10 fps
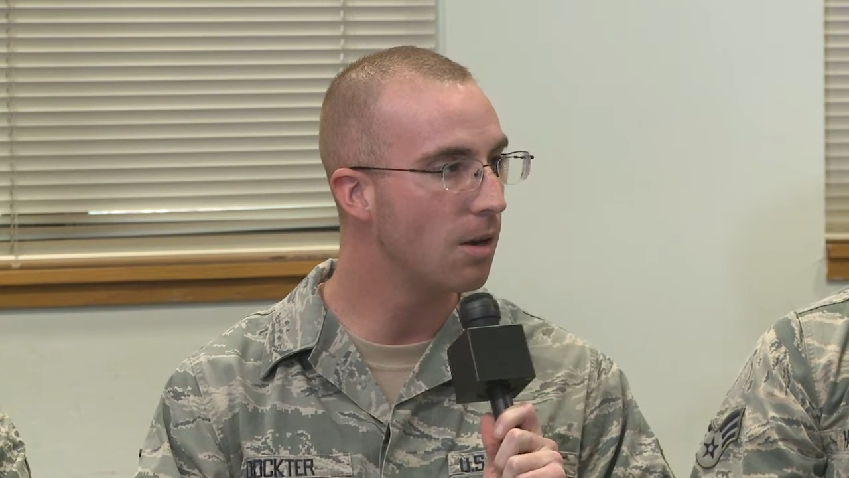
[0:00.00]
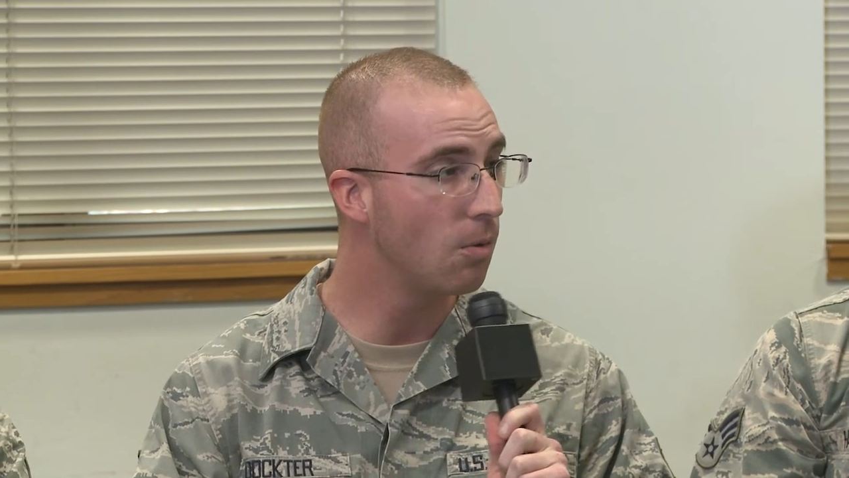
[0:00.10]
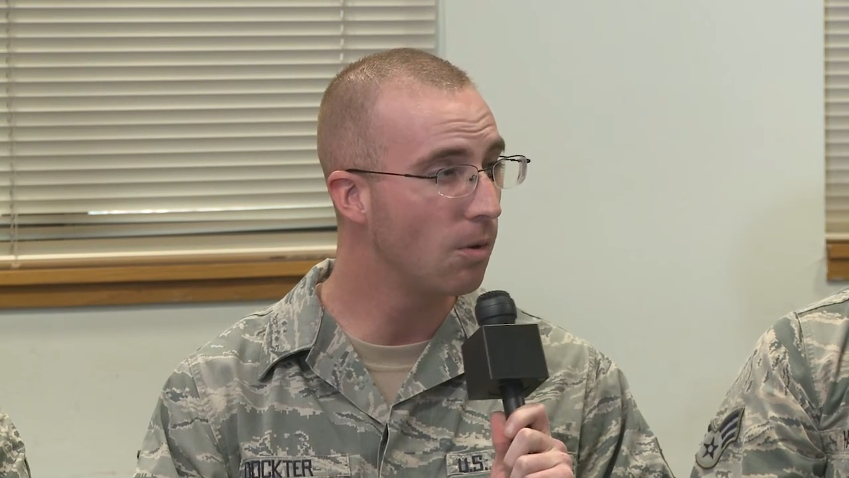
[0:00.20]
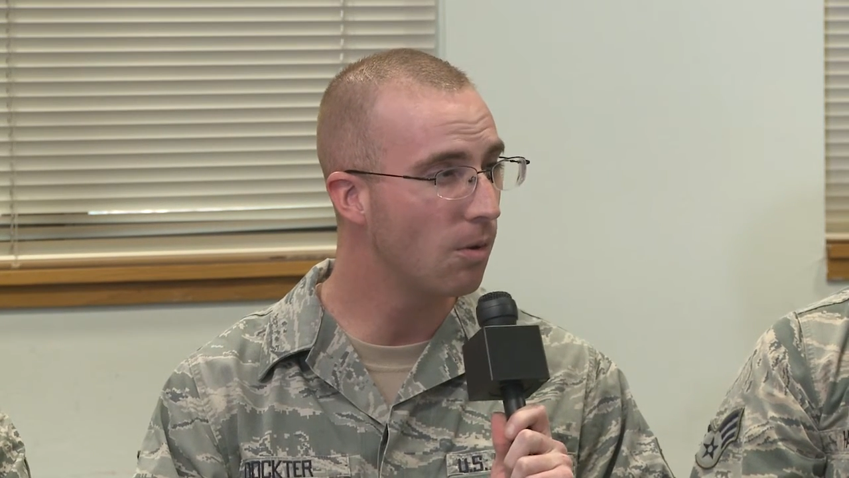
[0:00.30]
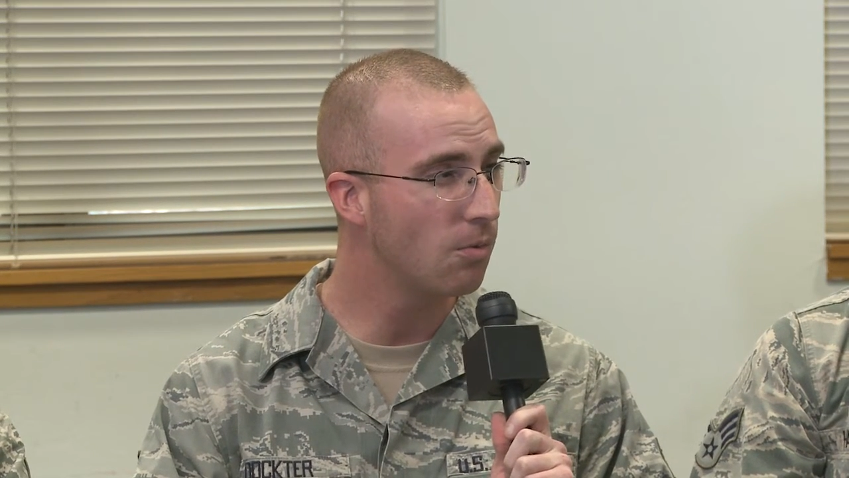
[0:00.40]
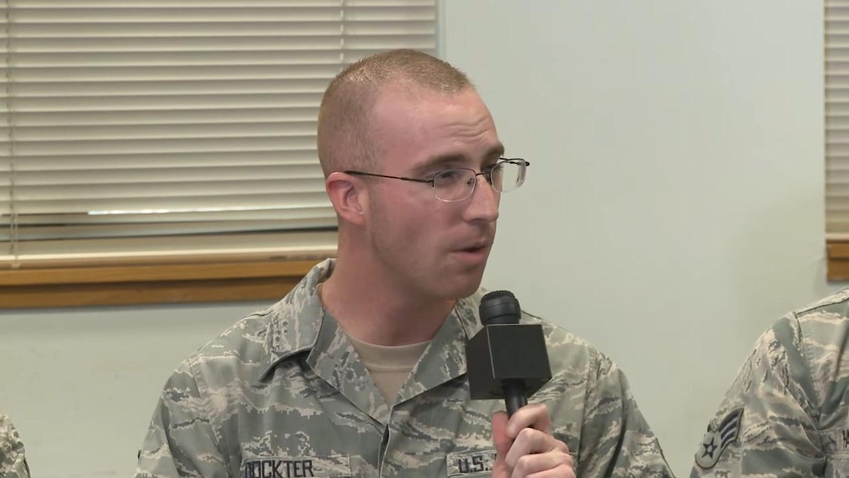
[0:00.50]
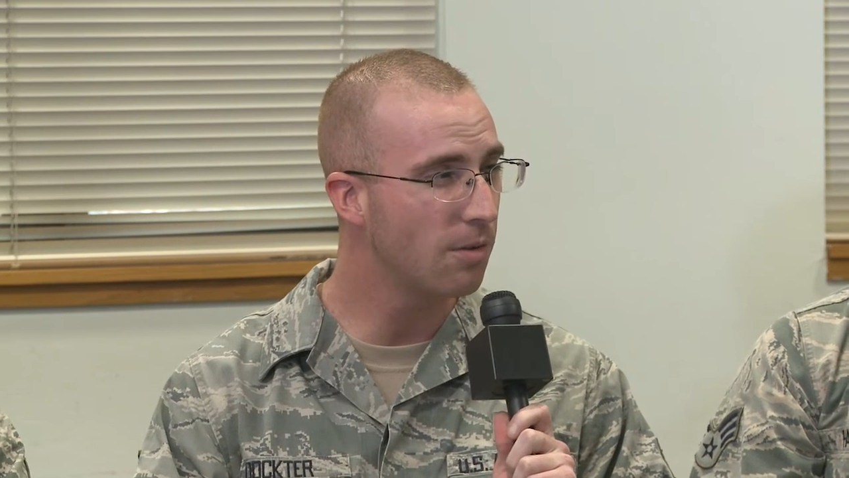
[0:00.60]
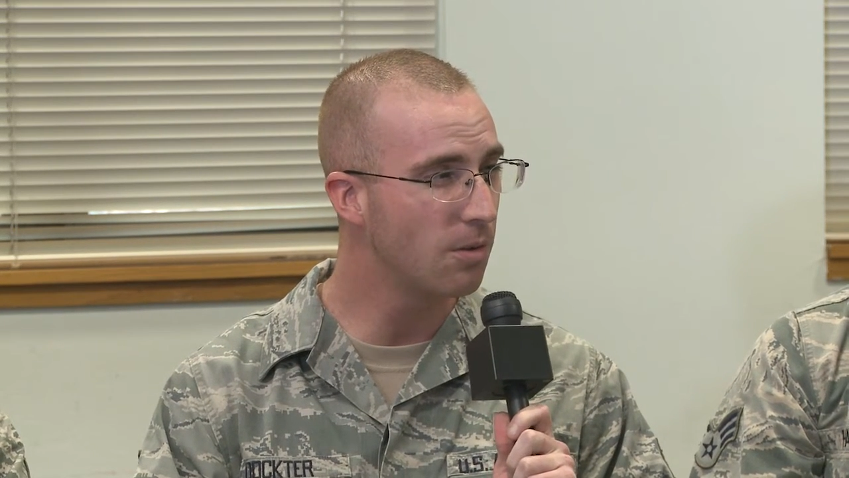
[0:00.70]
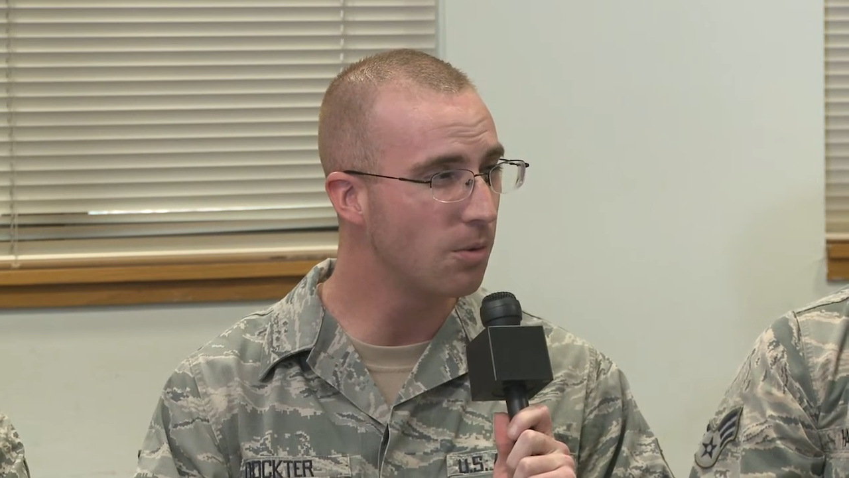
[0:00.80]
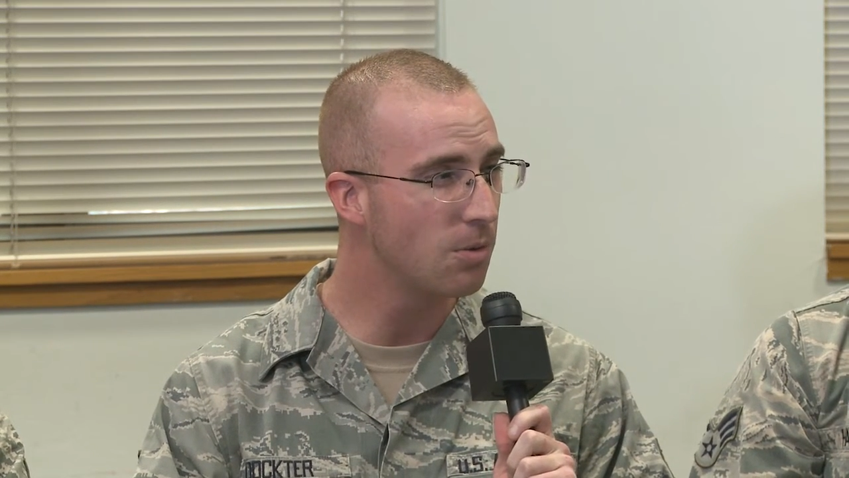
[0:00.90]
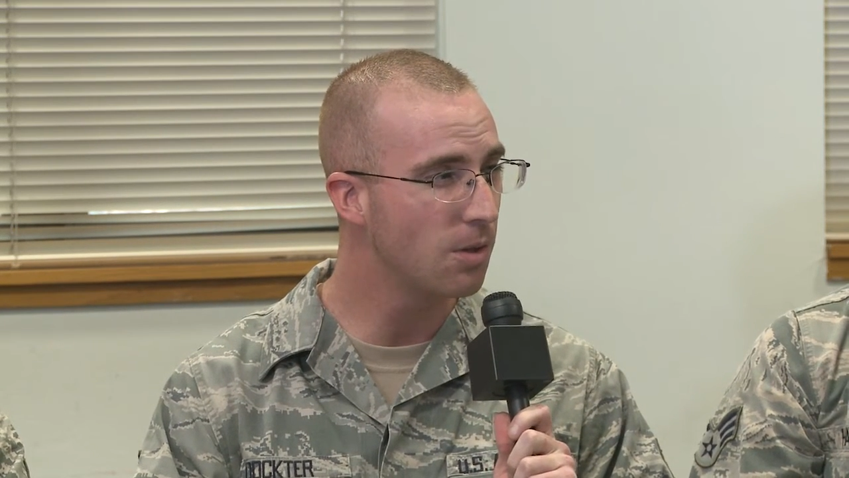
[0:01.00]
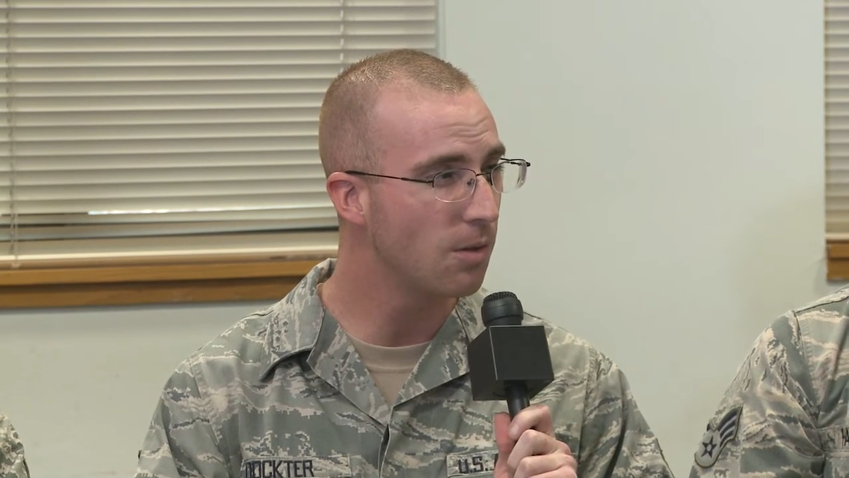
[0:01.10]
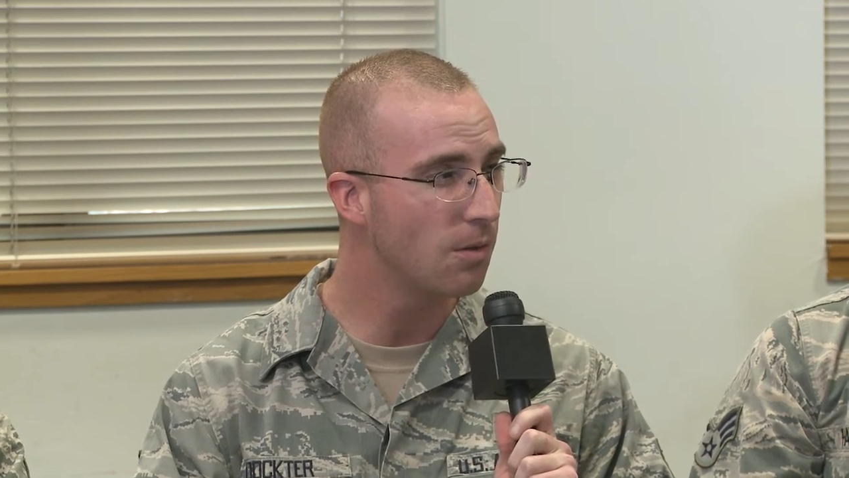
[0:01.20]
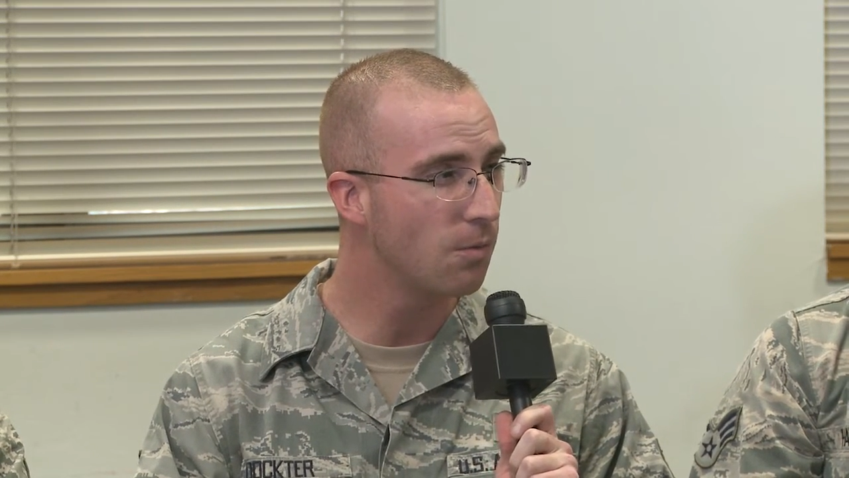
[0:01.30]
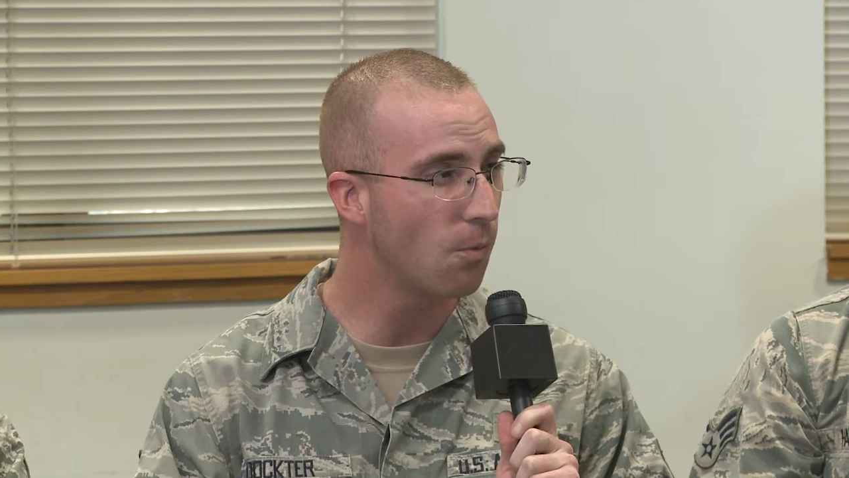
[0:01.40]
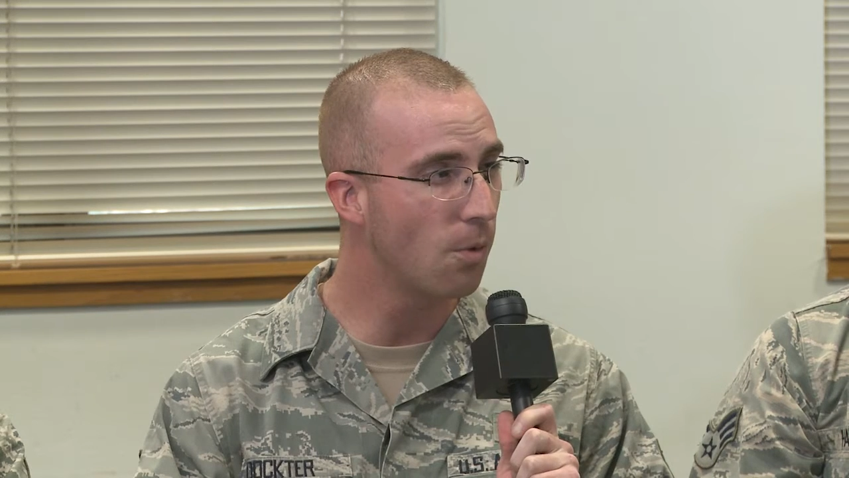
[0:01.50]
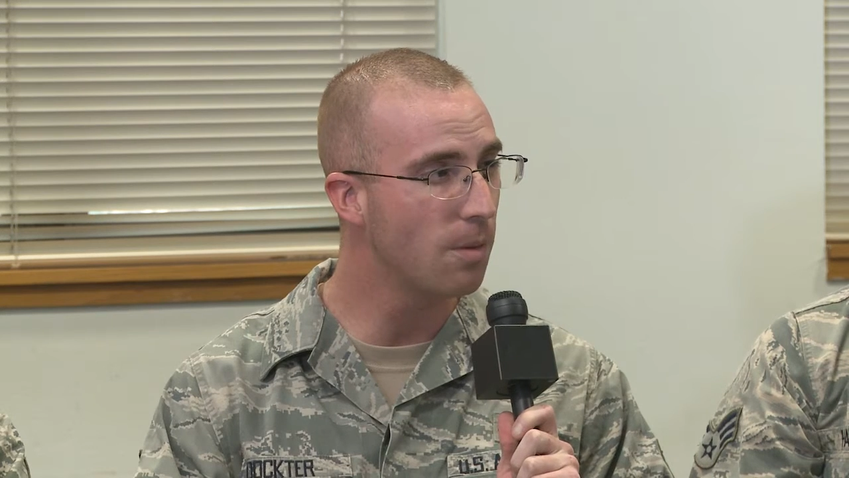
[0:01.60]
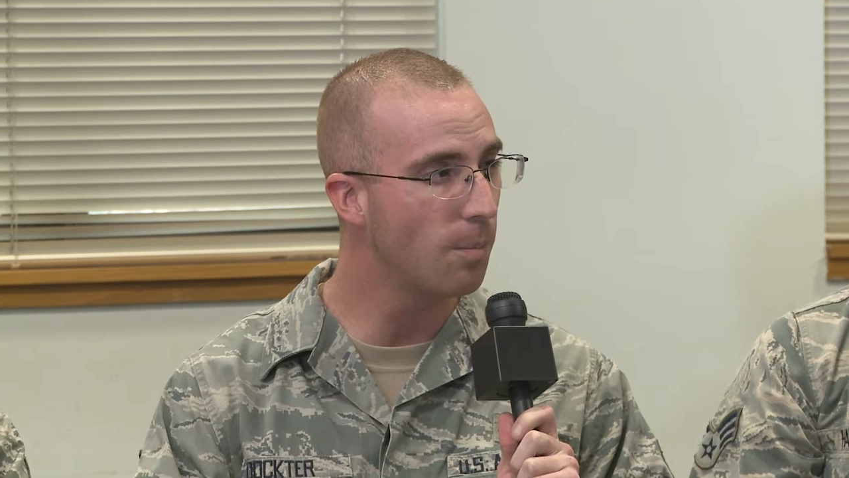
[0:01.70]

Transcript: New Year's resolutions for the